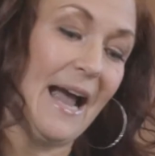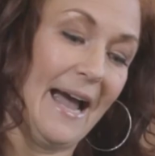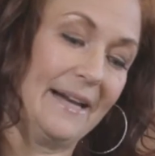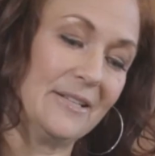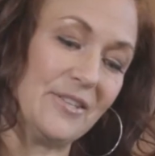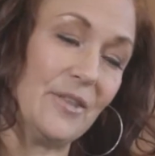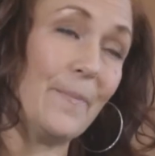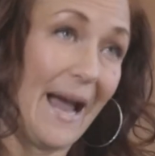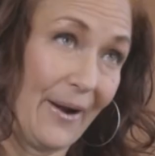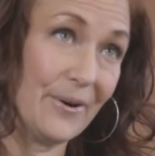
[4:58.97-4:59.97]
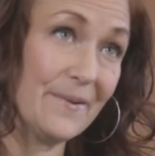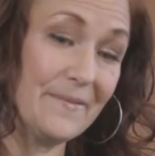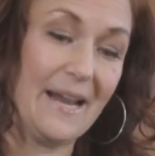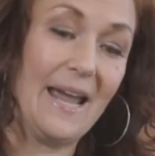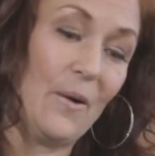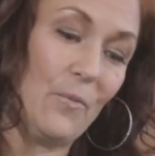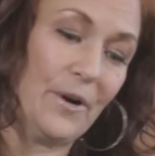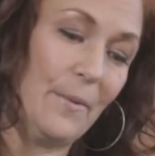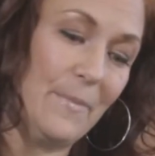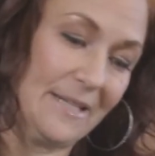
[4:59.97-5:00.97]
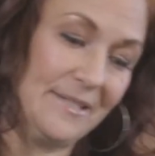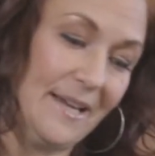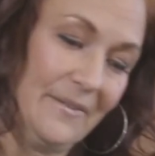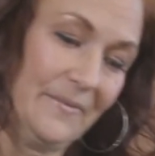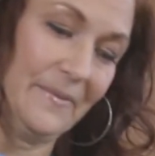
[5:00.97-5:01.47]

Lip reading: add it to the batter, and we're gonna mix it.